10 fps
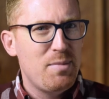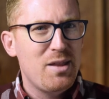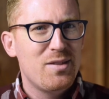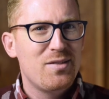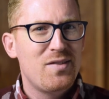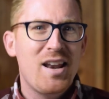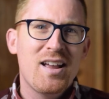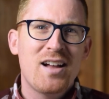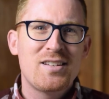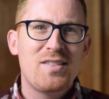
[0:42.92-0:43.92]
But then I
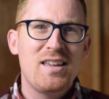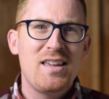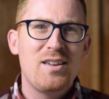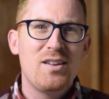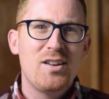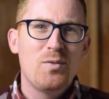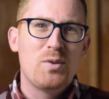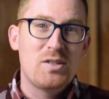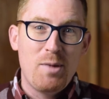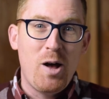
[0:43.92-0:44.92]
got to thinking,
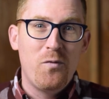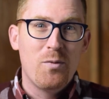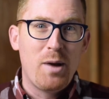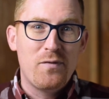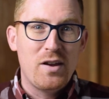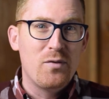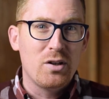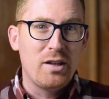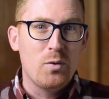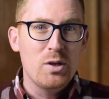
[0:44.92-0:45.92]
with some help from my
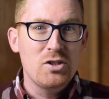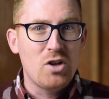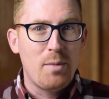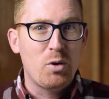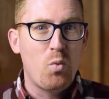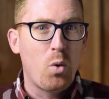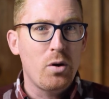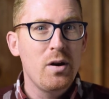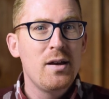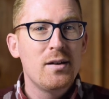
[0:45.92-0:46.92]
favorite linguist, John
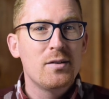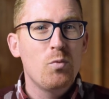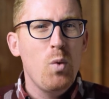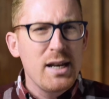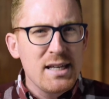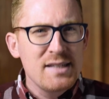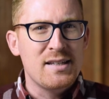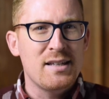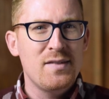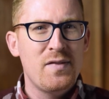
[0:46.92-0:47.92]
McWhorter, what is
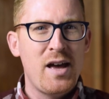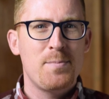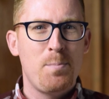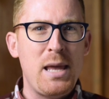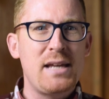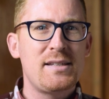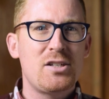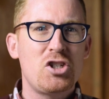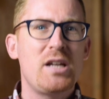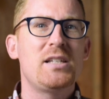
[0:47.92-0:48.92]
it that makes
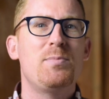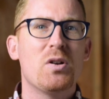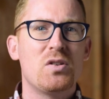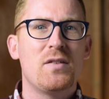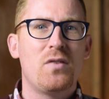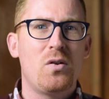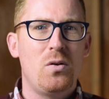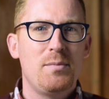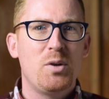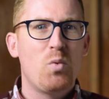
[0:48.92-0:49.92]
Shakespeare
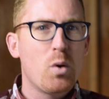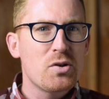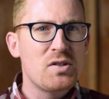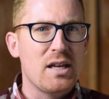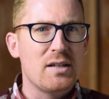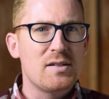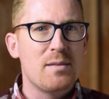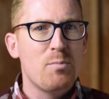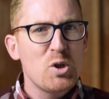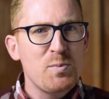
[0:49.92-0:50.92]
difficult? McWhorter says
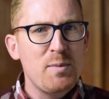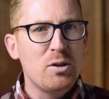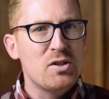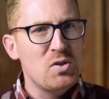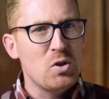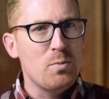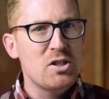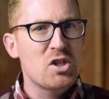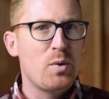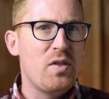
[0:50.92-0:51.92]
that most people assume
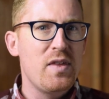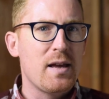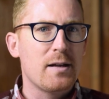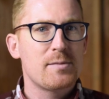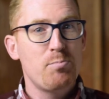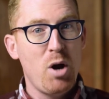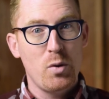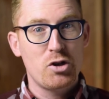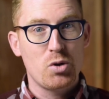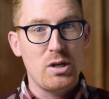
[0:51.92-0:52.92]
it's three things
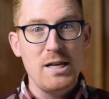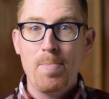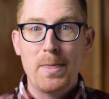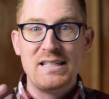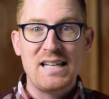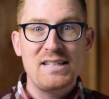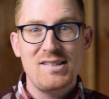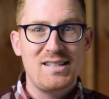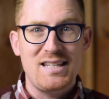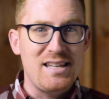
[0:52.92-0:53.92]
poetry,
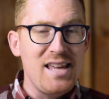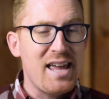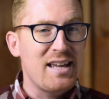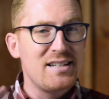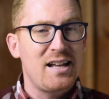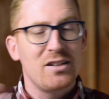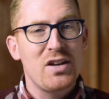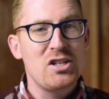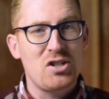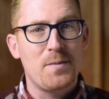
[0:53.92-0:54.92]
density, and
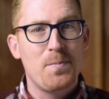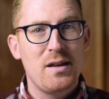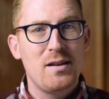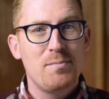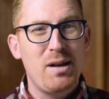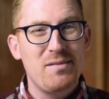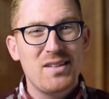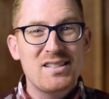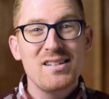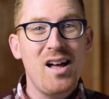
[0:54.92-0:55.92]
elevation. But
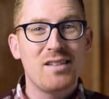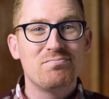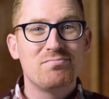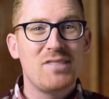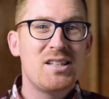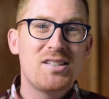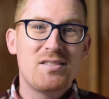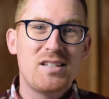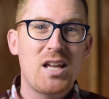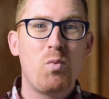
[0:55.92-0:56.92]
it's not. It's
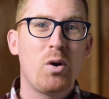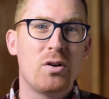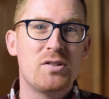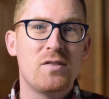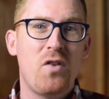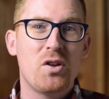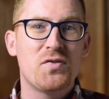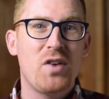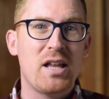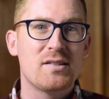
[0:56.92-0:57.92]
dead words and false
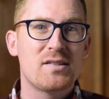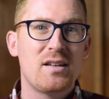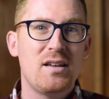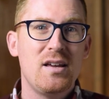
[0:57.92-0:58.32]
friends.